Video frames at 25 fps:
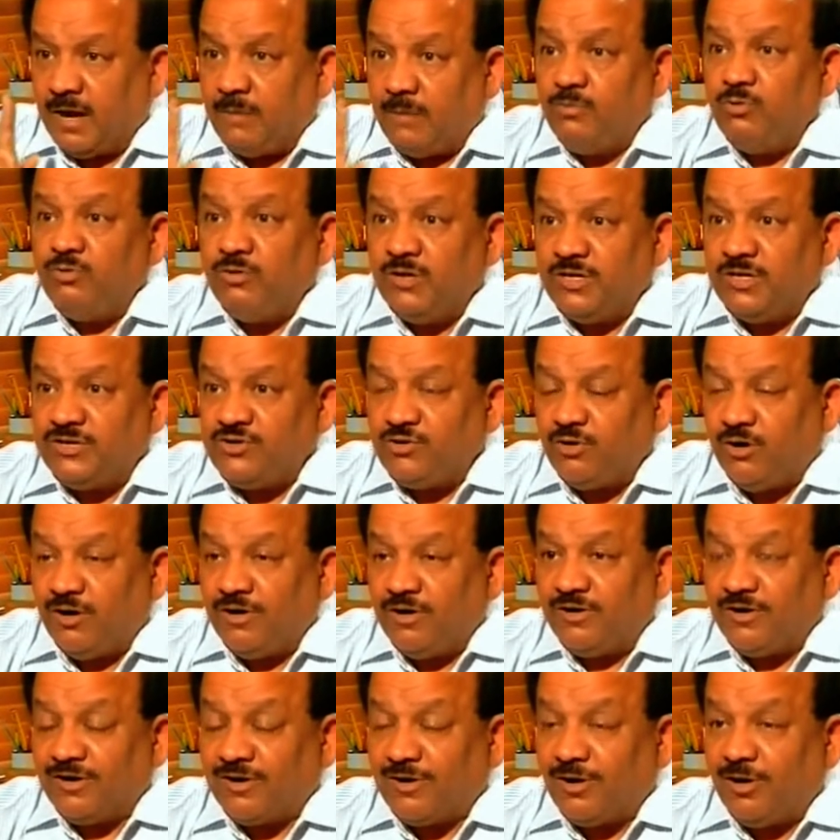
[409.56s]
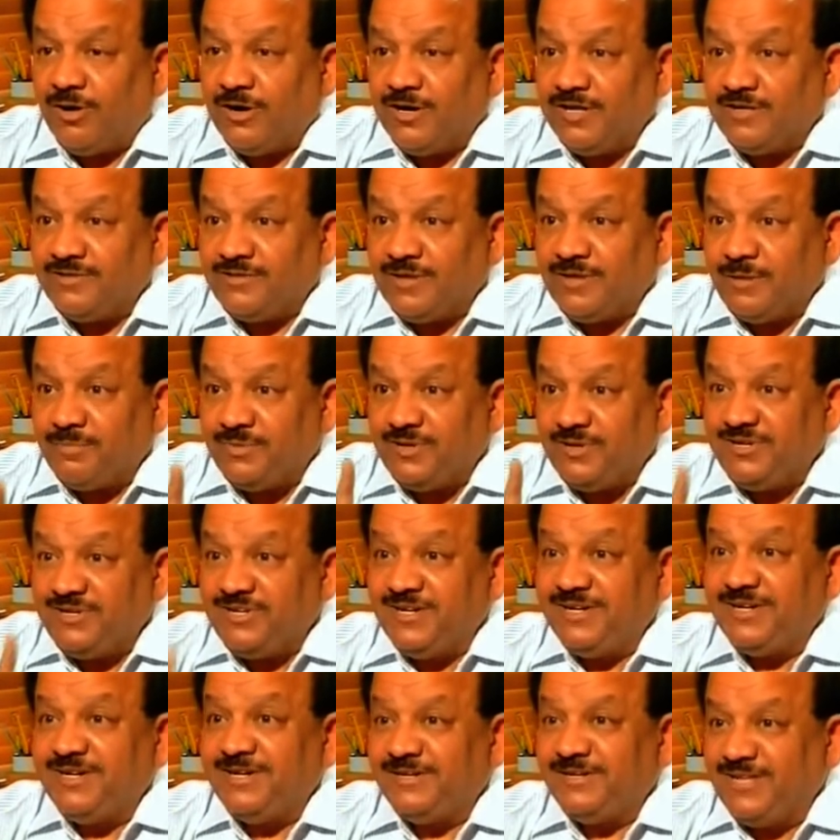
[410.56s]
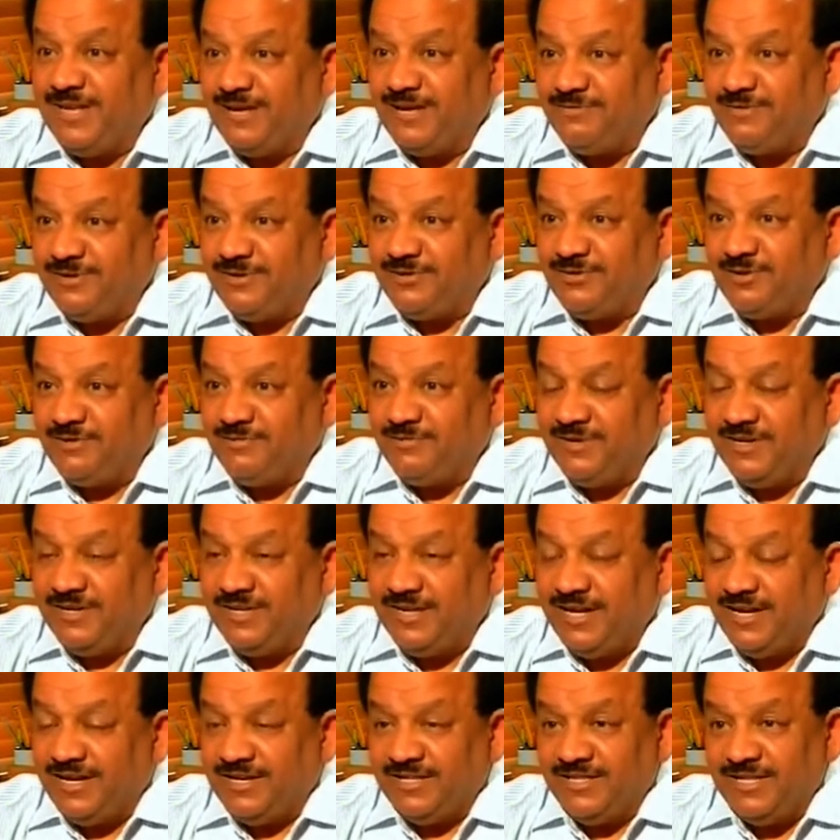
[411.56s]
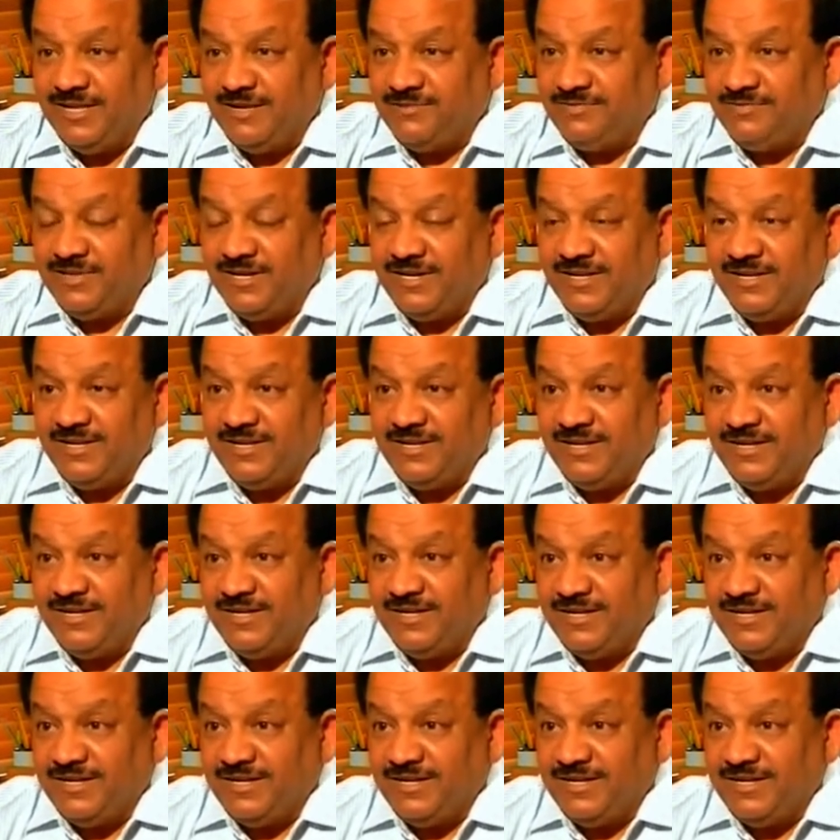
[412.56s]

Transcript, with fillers: WHO on record has appreciated the efforts of India and they have said